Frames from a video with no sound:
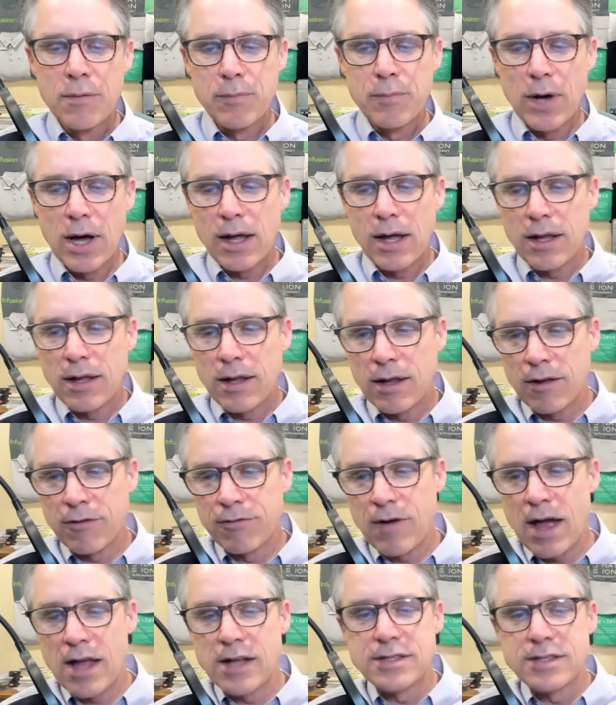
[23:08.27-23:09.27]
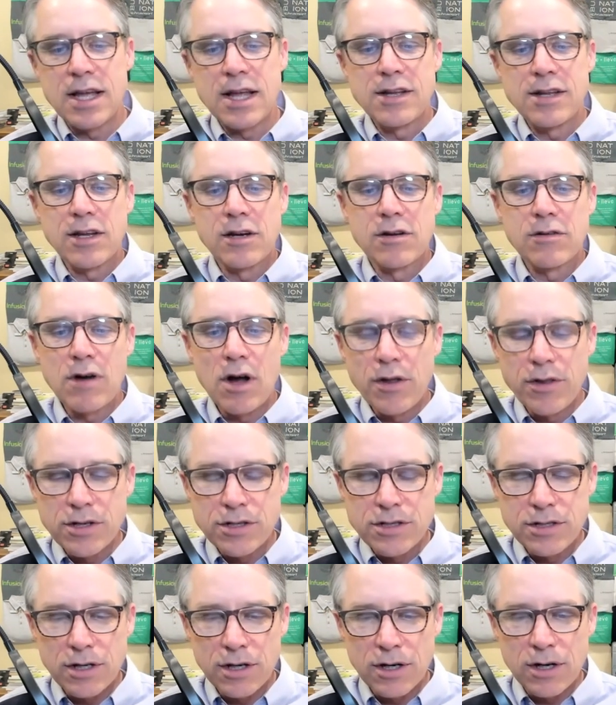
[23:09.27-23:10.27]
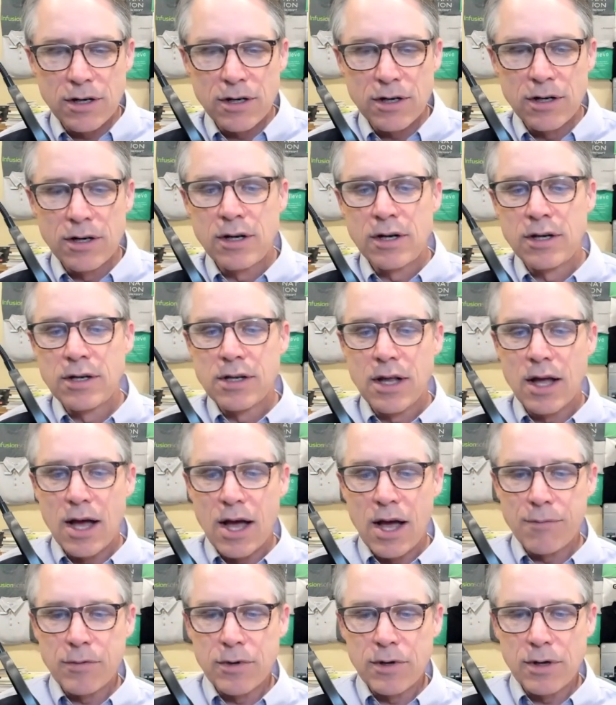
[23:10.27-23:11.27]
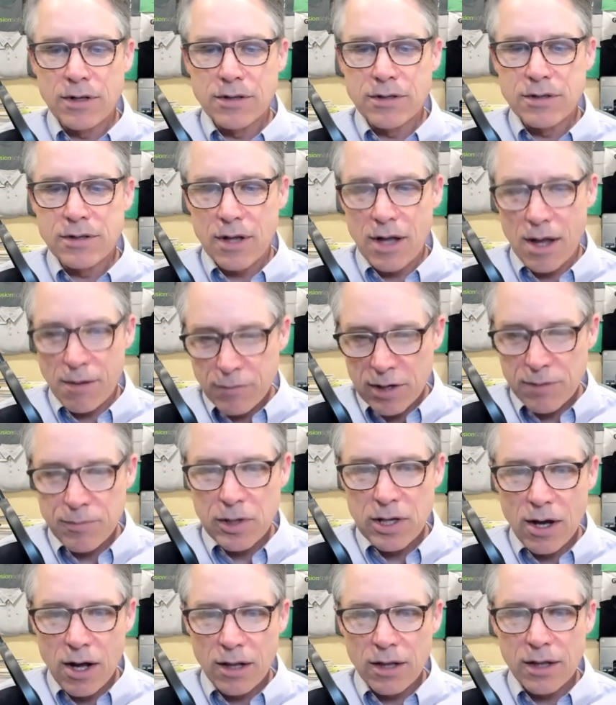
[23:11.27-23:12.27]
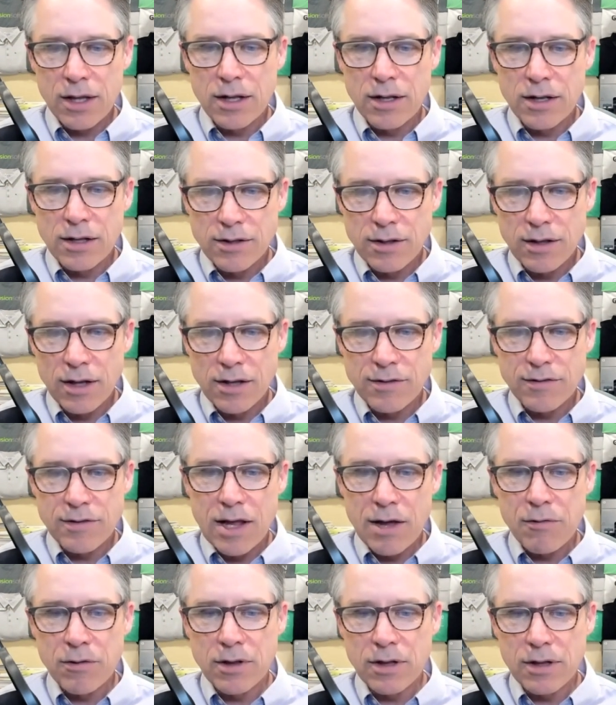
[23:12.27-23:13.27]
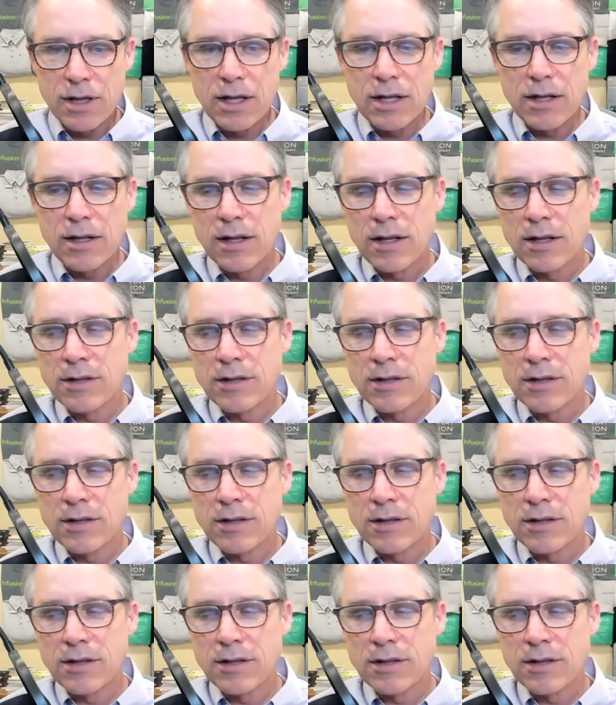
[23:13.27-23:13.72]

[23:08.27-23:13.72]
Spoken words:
But if I intend to grow this year, I'm going to be all in and stay with Elite.